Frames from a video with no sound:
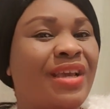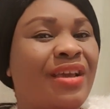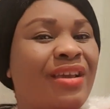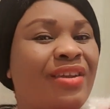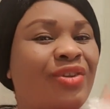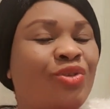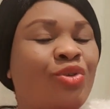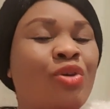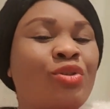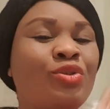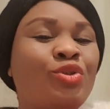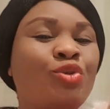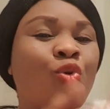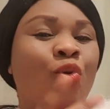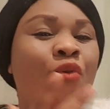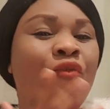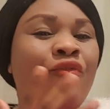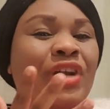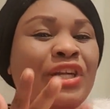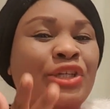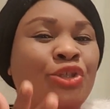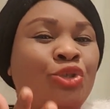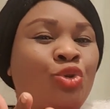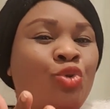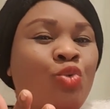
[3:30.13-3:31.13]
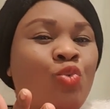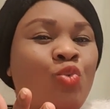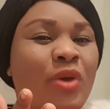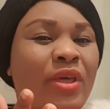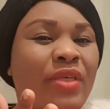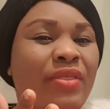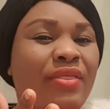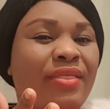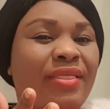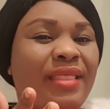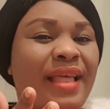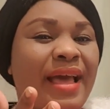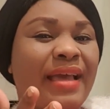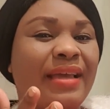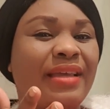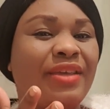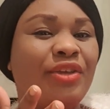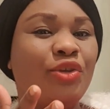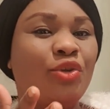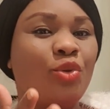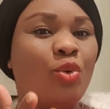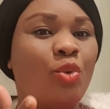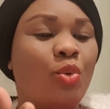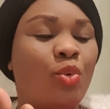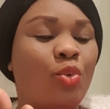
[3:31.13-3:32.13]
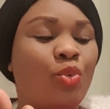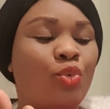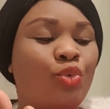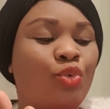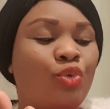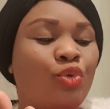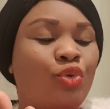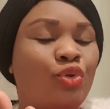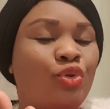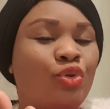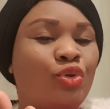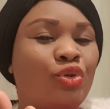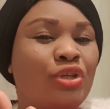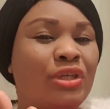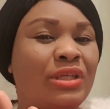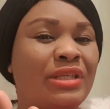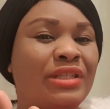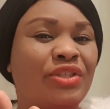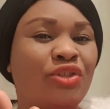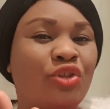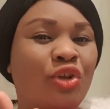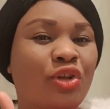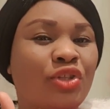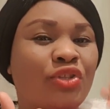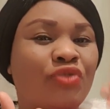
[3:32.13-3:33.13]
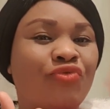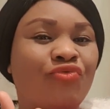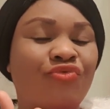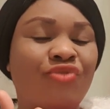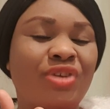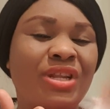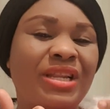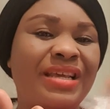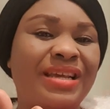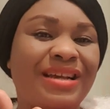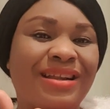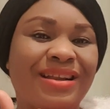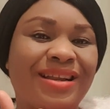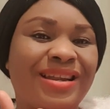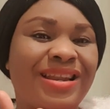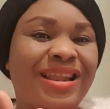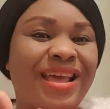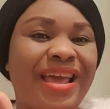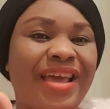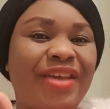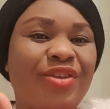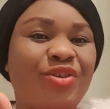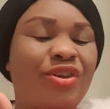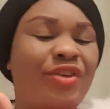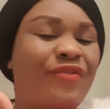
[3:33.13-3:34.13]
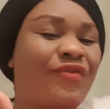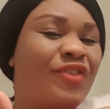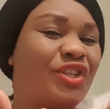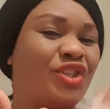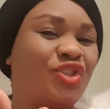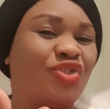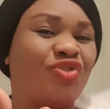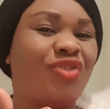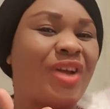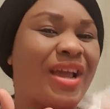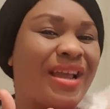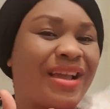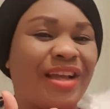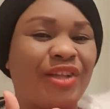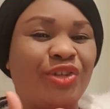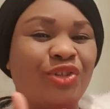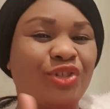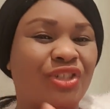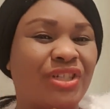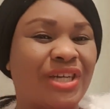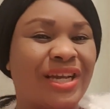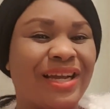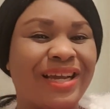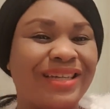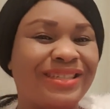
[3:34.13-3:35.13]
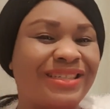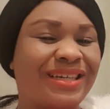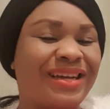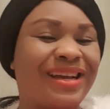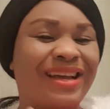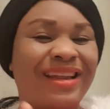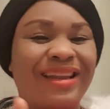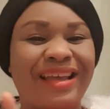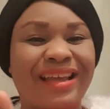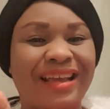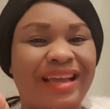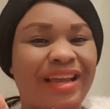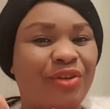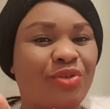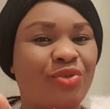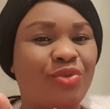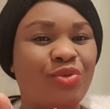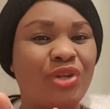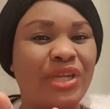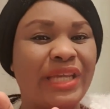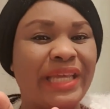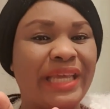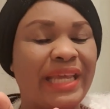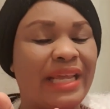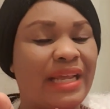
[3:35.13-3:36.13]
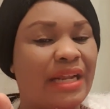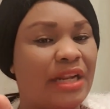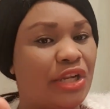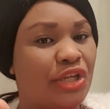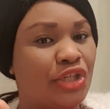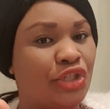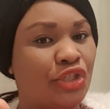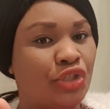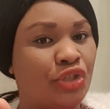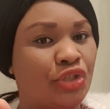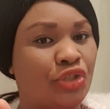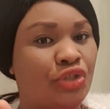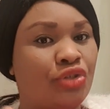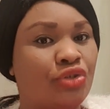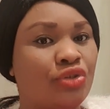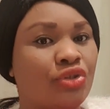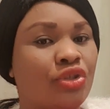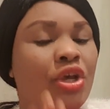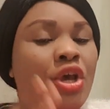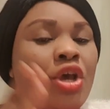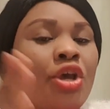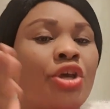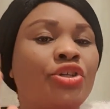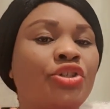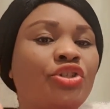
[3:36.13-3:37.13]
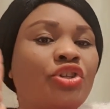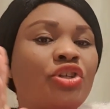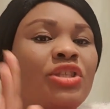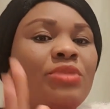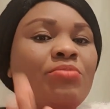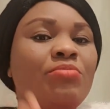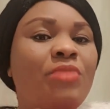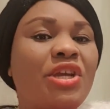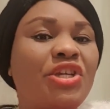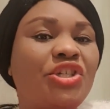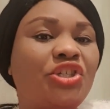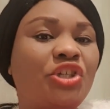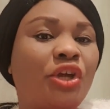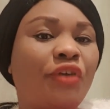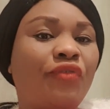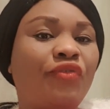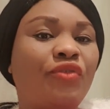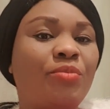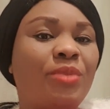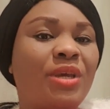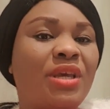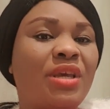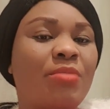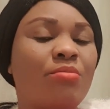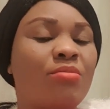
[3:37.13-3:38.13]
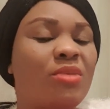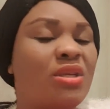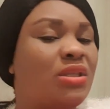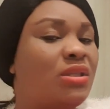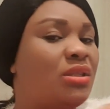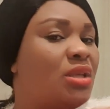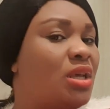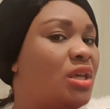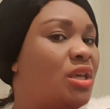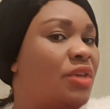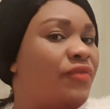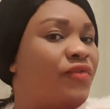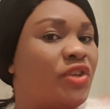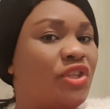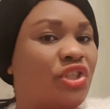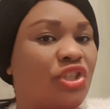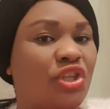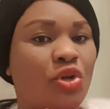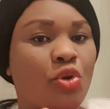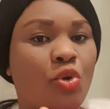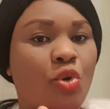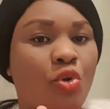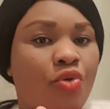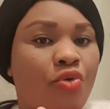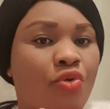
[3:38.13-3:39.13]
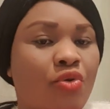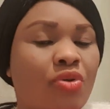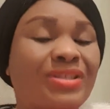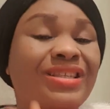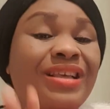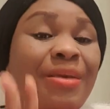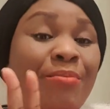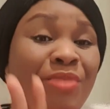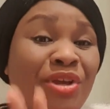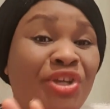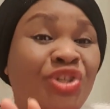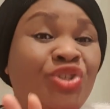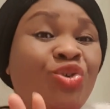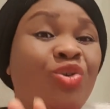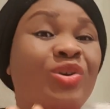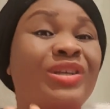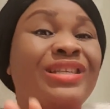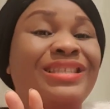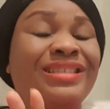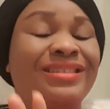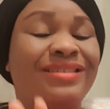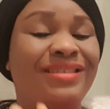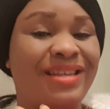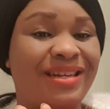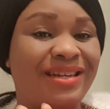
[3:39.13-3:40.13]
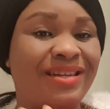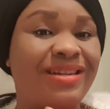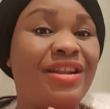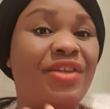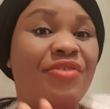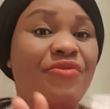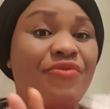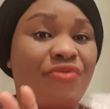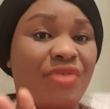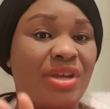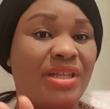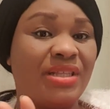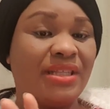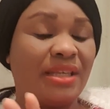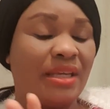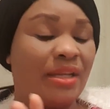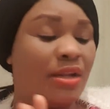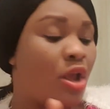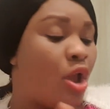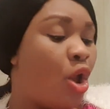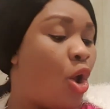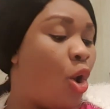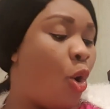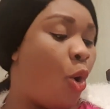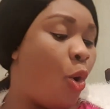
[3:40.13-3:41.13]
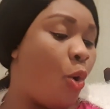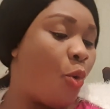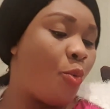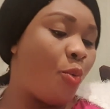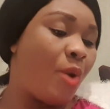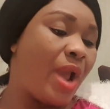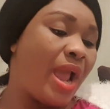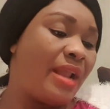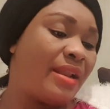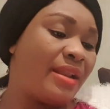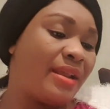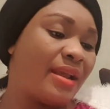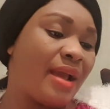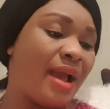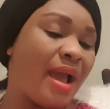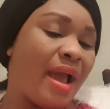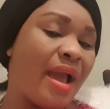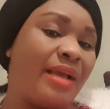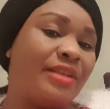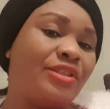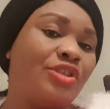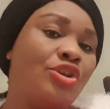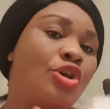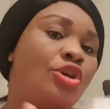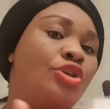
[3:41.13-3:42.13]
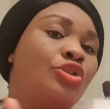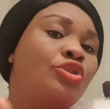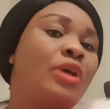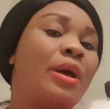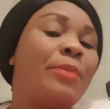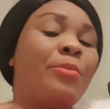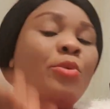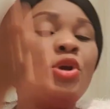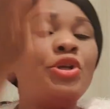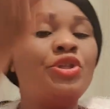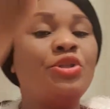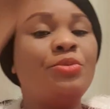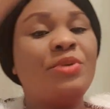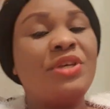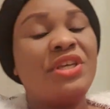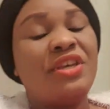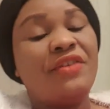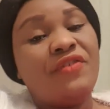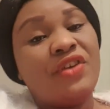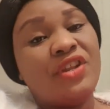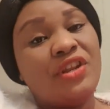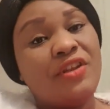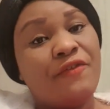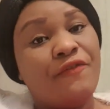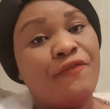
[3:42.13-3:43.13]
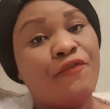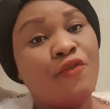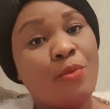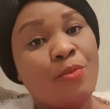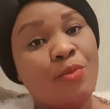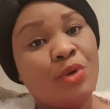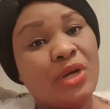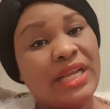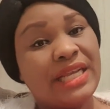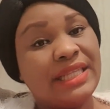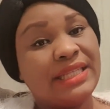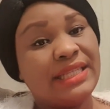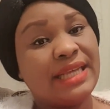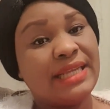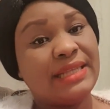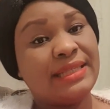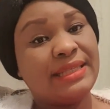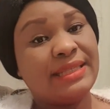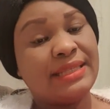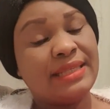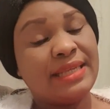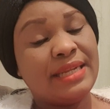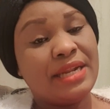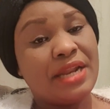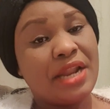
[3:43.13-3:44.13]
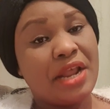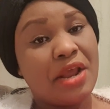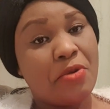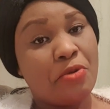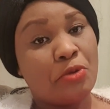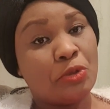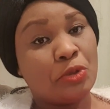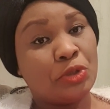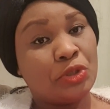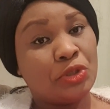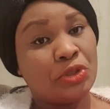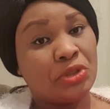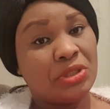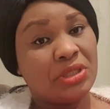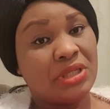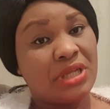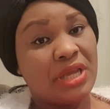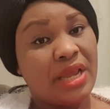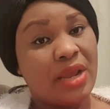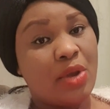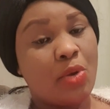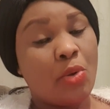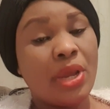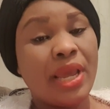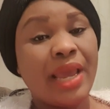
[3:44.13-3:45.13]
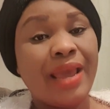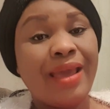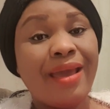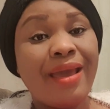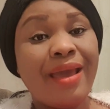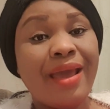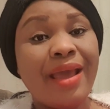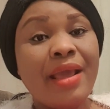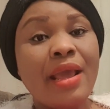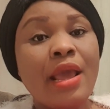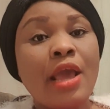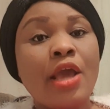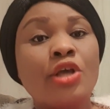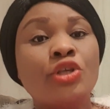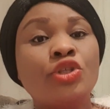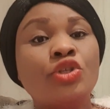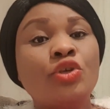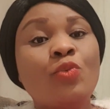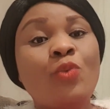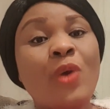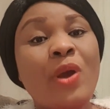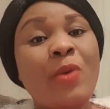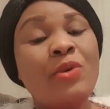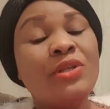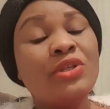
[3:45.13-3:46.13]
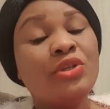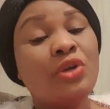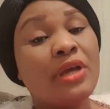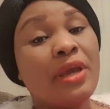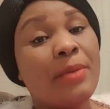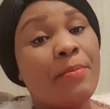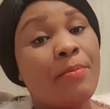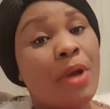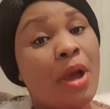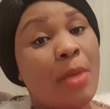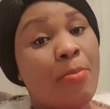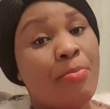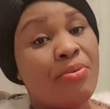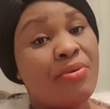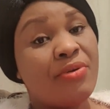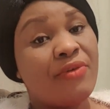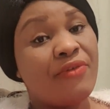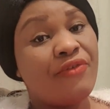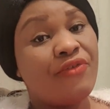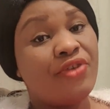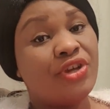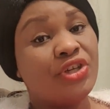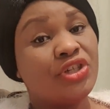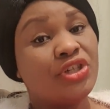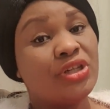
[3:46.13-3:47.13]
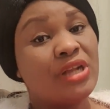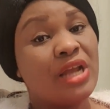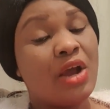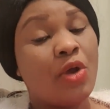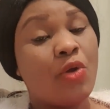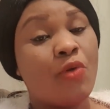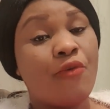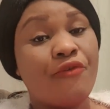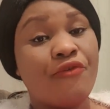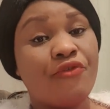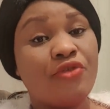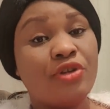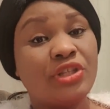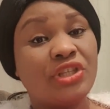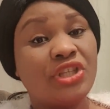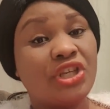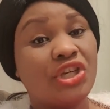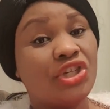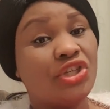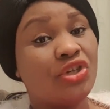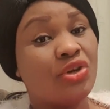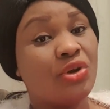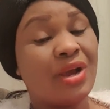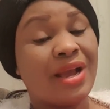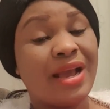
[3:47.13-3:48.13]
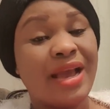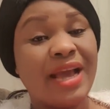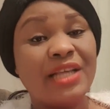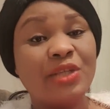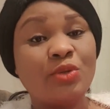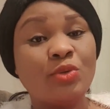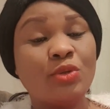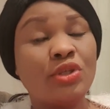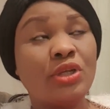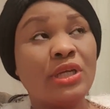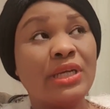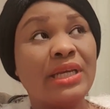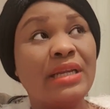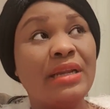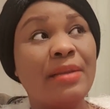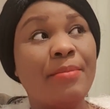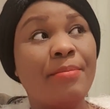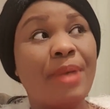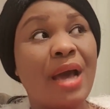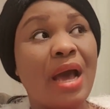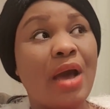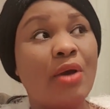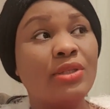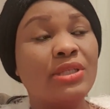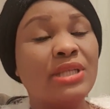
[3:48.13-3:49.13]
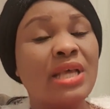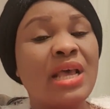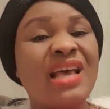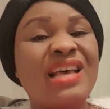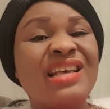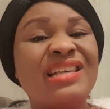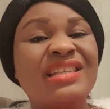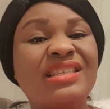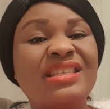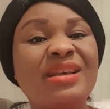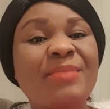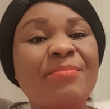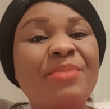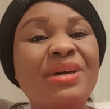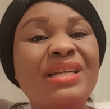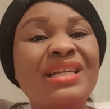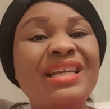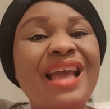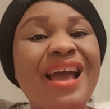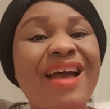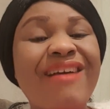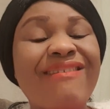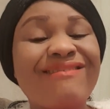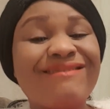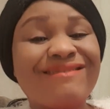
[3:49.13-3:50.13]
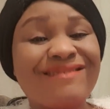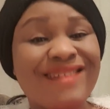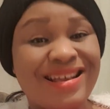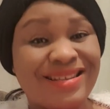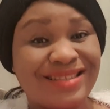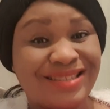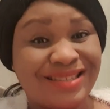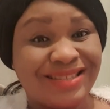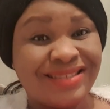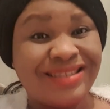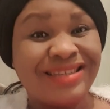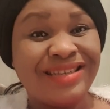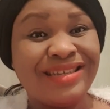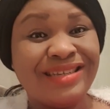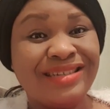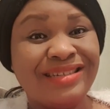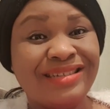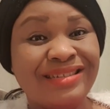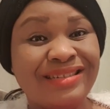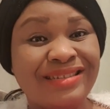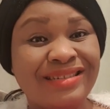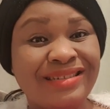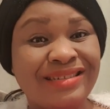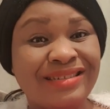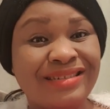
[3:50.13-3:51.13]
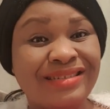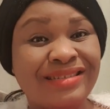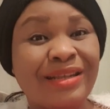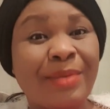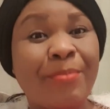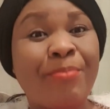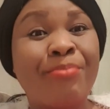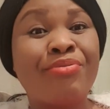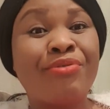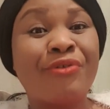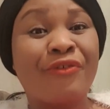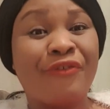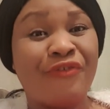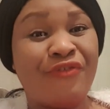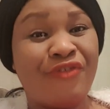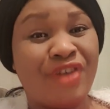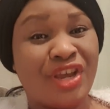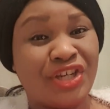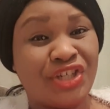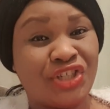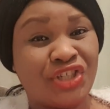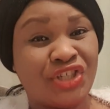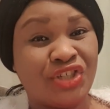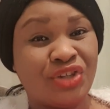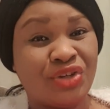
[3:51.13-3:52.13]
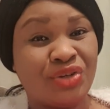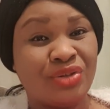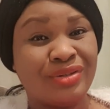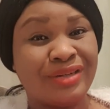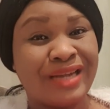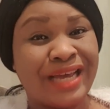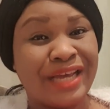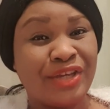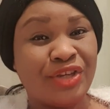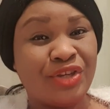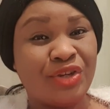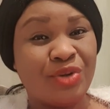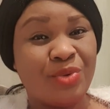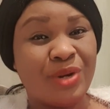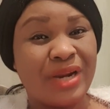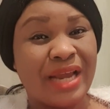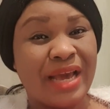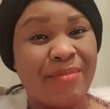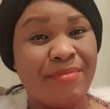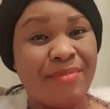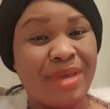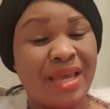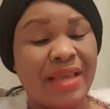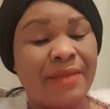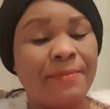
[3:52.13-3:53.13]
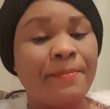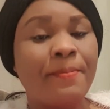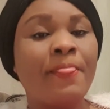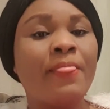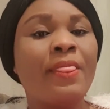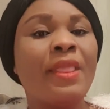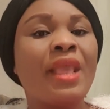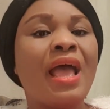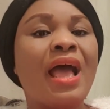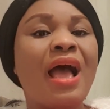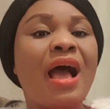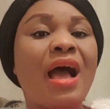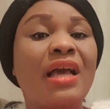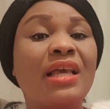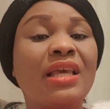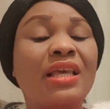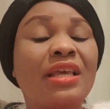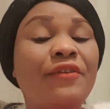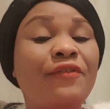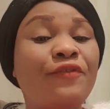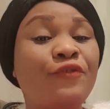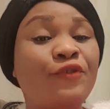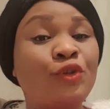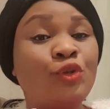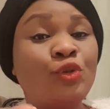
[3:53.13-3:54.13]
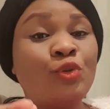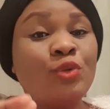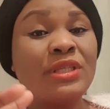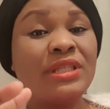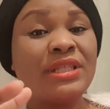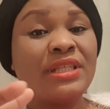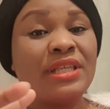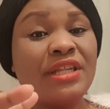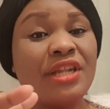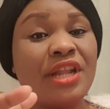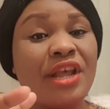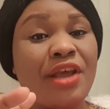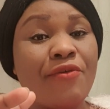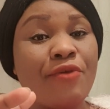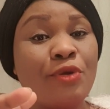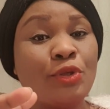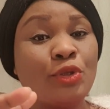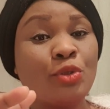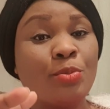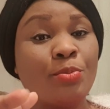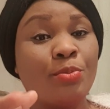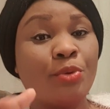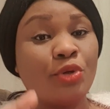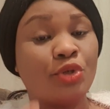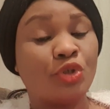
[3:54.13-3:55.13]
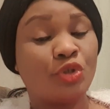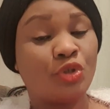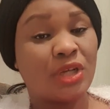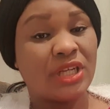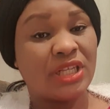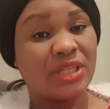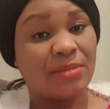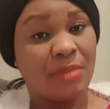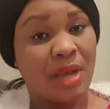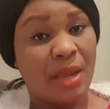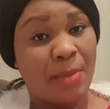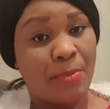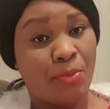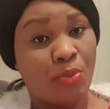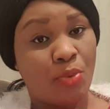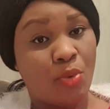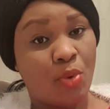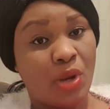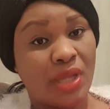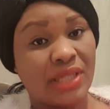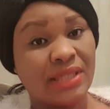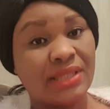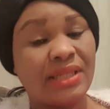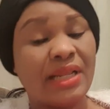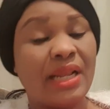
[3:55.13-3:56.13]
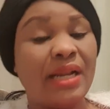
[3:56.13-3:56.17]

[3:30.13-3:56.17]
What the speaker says: Don't overdo it, like it's not really clear. You give a strike and you jaga, like I don't know the English to use. Just make sure if you make a mistake, give a single cross and make sure it's neatly written. All right, guys. So I'm going to be giving a formulated scenario today. Okay, so when we talk about professional confrontation, guys, we're talking about somebody harassing the profession, like, you know what I mean. I'll give 2 scenarios to buttress my point.